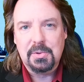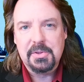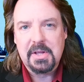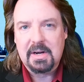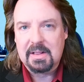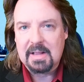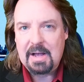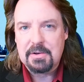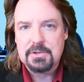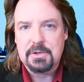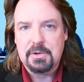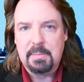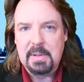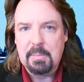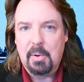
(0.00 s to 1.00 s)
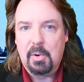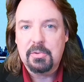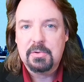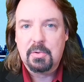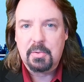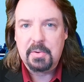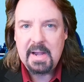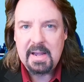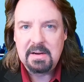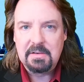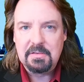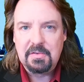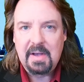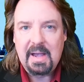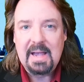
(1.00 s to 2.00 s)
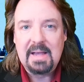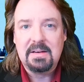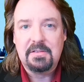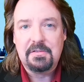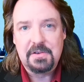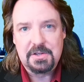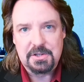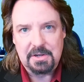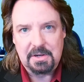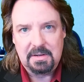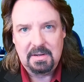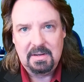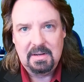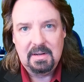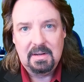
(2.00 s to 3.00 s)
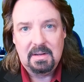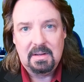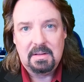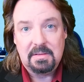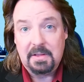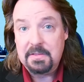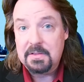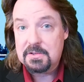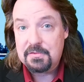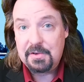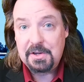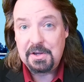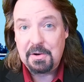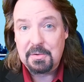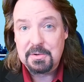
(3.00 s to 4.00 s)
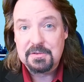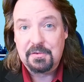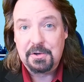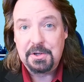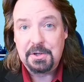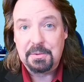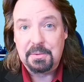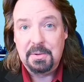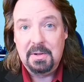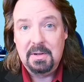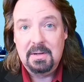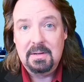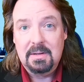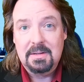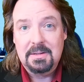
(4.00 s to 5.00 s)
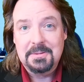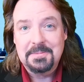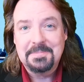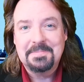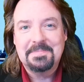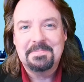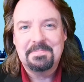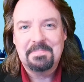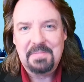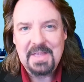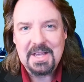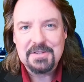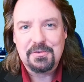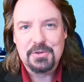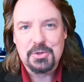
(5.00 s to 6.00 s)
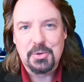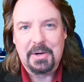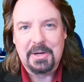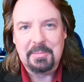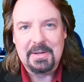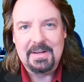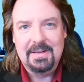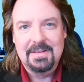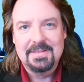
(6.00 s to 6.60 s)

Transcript: that allows you to be both creative and efficient, then this video is for you. Thanks for joining me.